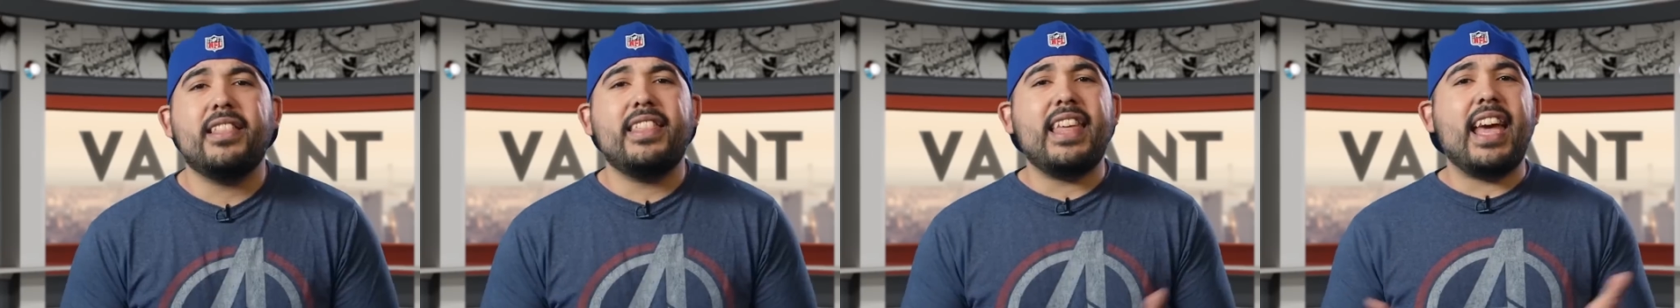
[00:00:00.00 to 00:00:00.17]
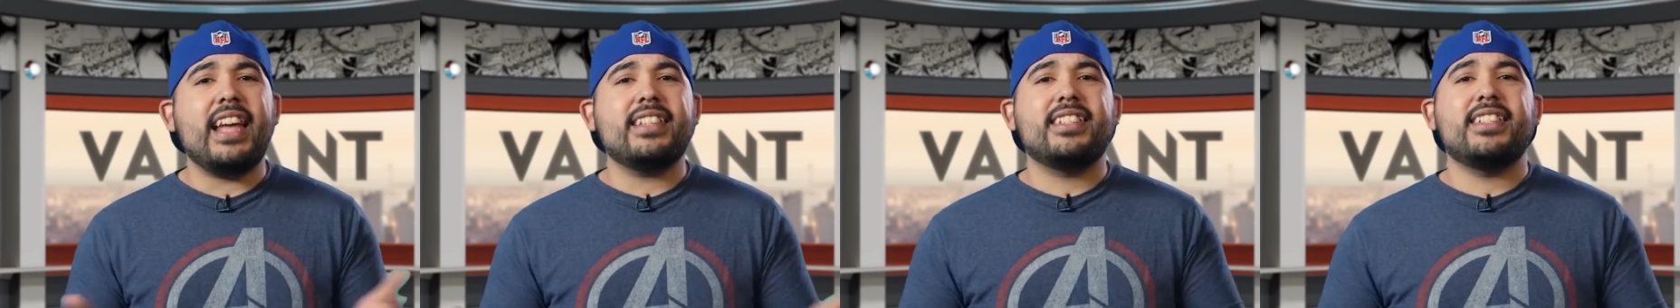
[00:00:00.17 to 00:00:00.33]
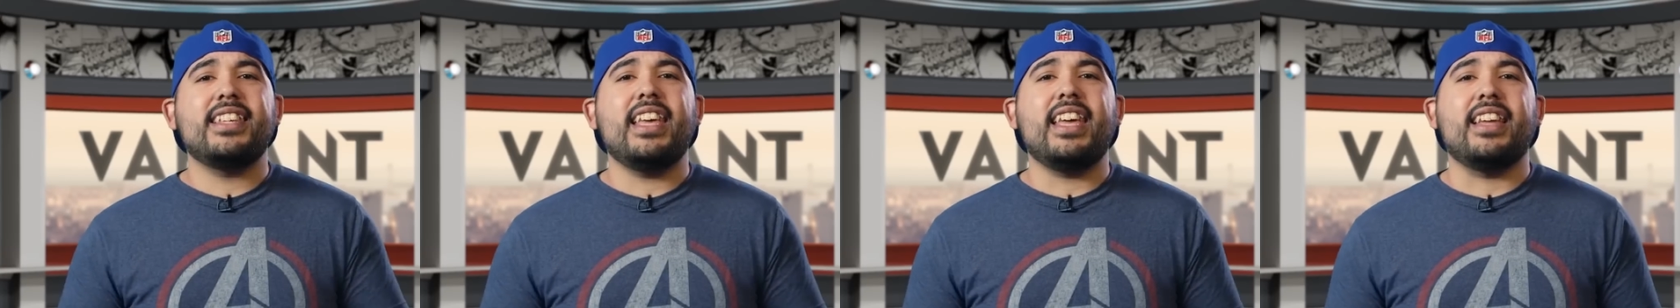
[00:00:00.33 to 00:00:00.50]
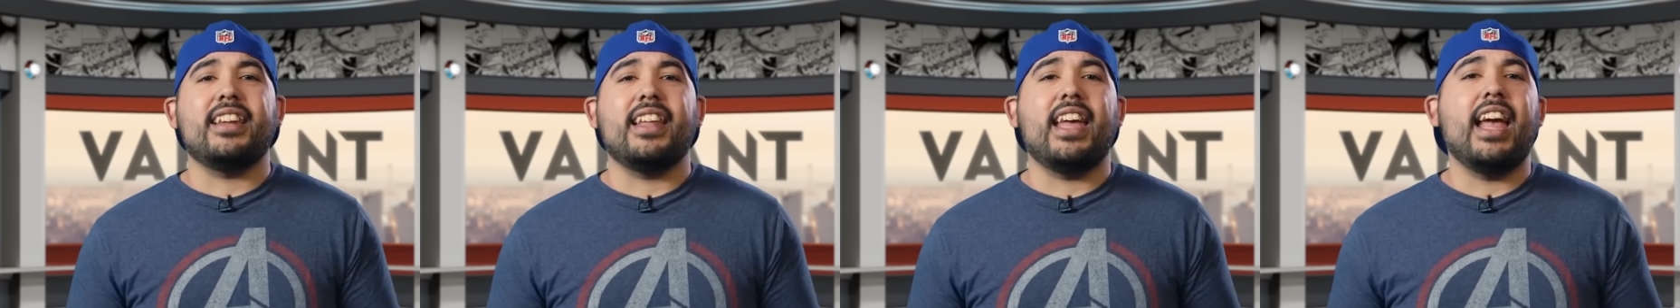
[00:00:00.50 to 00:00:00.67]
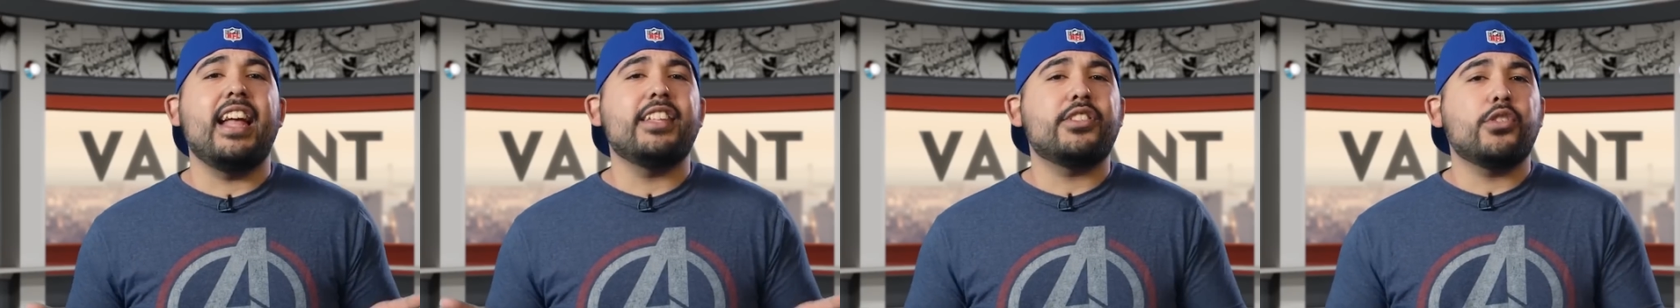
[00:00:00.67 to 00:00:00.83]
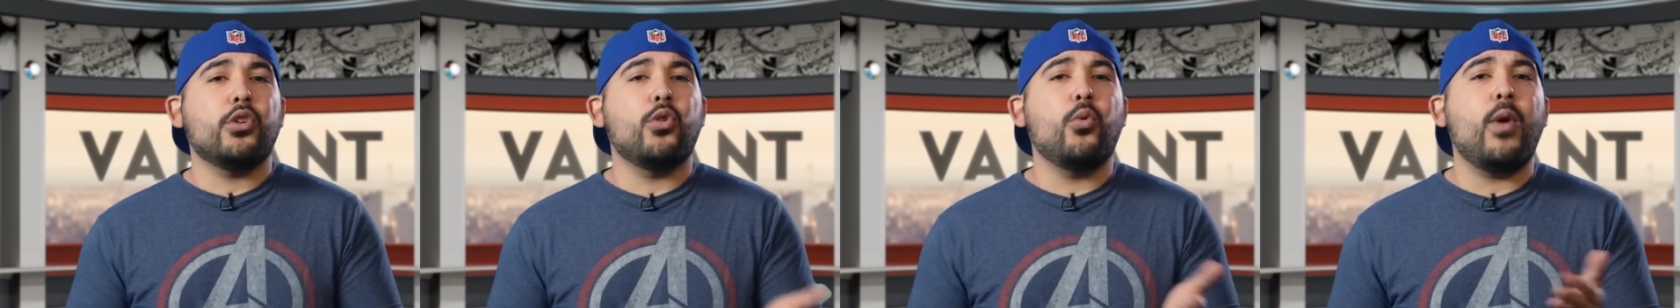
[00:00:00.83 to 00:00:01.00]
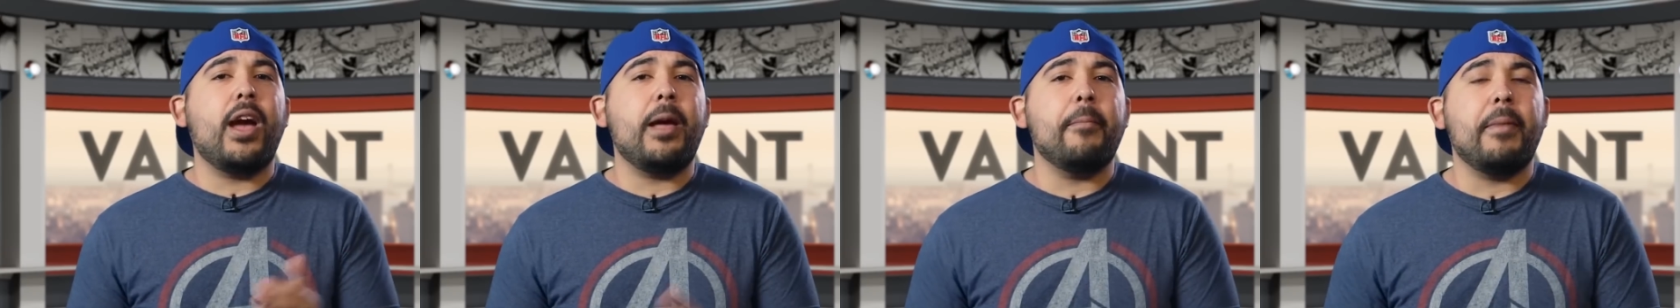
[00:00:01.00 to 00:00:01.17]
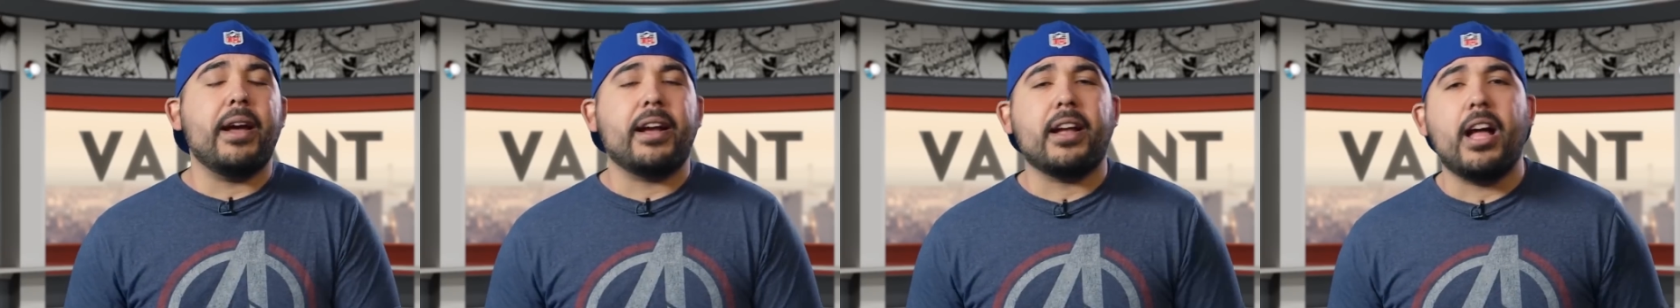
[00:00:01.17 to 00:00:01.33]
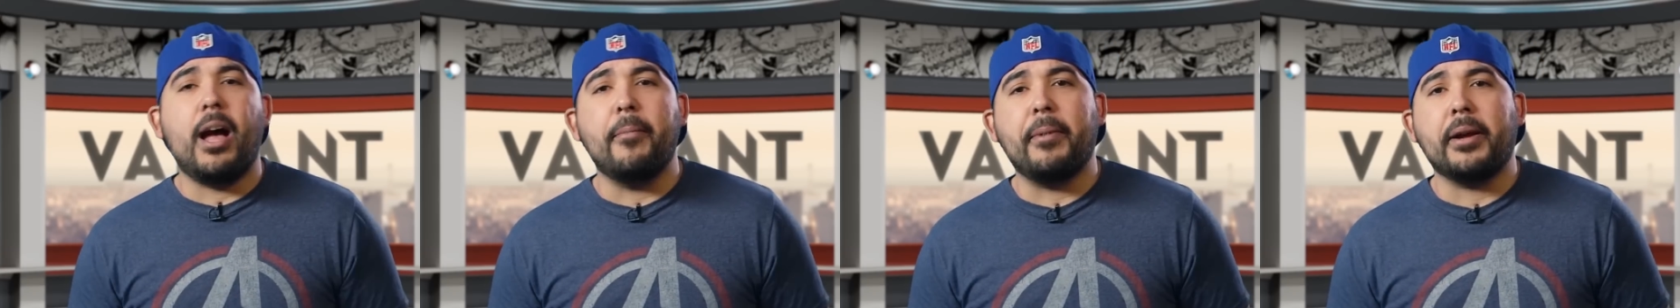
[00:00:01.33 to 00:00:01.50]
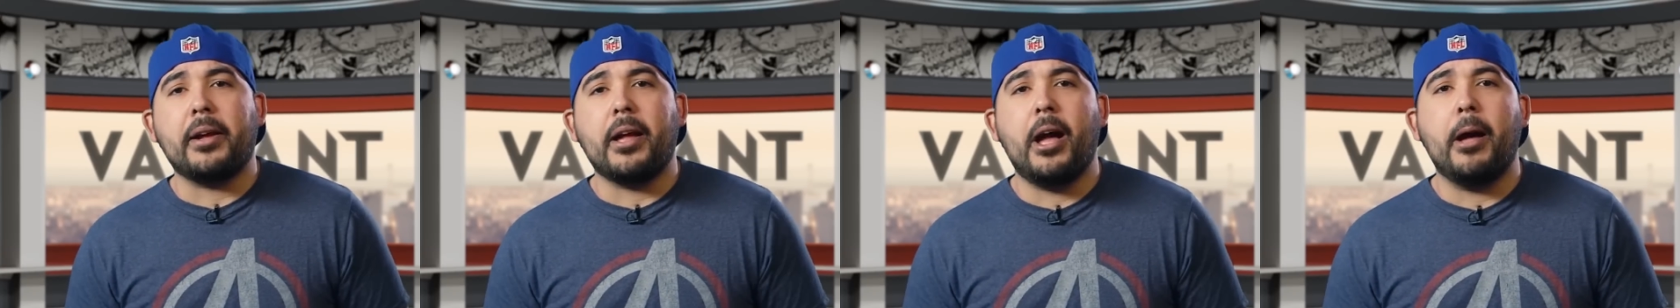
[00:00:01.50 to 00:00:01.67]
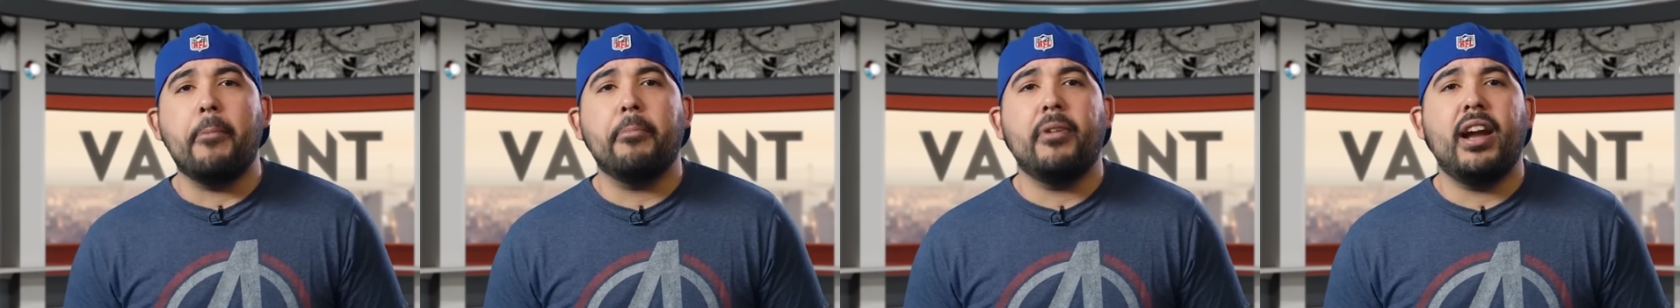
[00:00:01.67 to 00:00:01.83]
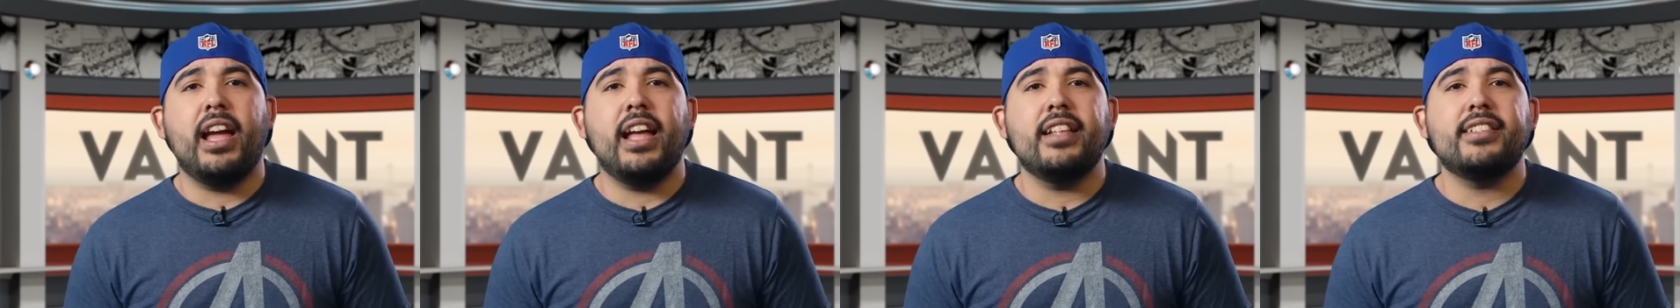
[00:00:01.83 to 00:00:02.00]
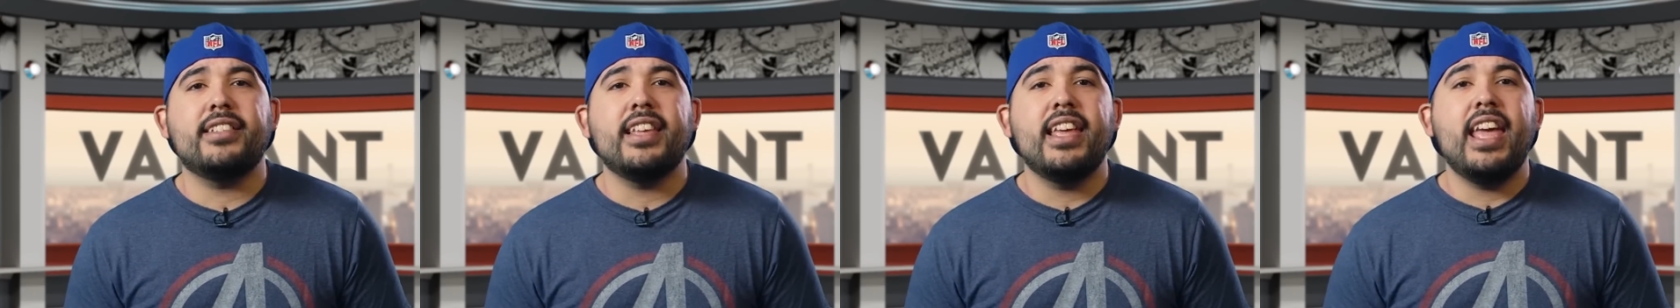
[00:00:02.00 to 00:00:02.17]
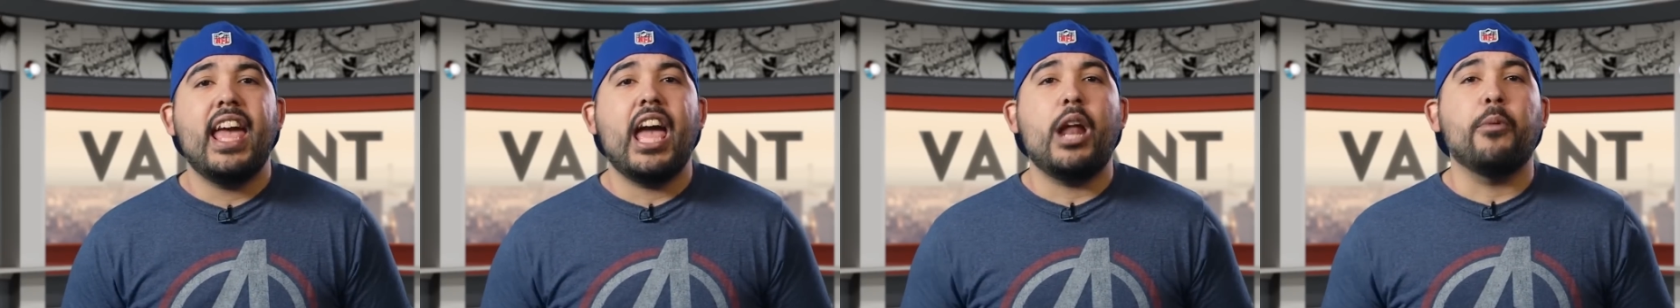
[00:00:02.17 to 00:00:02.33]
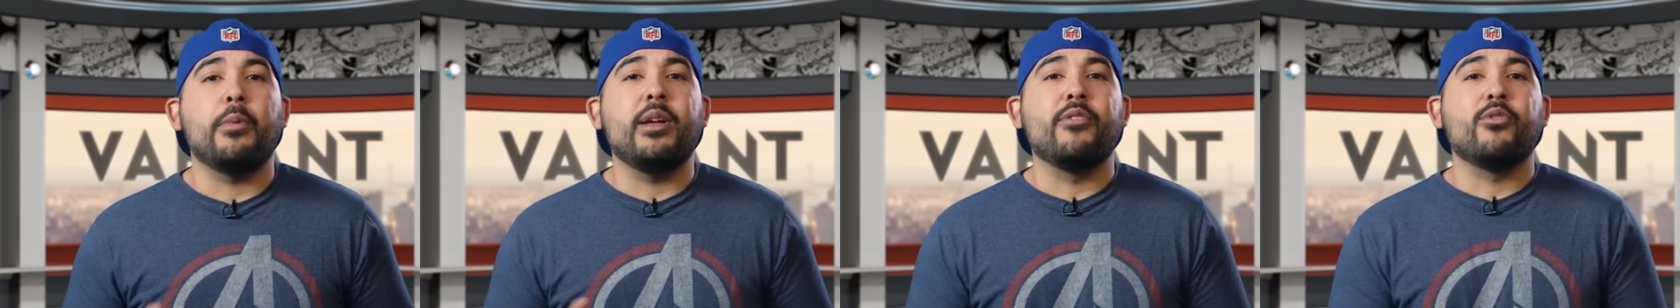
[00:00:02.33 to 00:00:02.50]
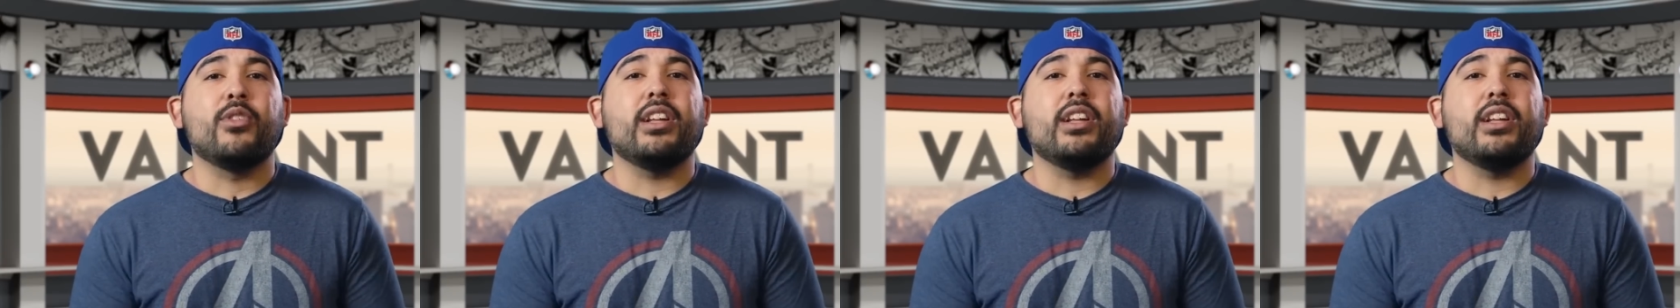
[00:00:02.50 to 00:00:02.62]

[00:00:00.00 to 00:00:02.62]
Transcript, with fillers: But that's it. Enter away, my comic comrades, and we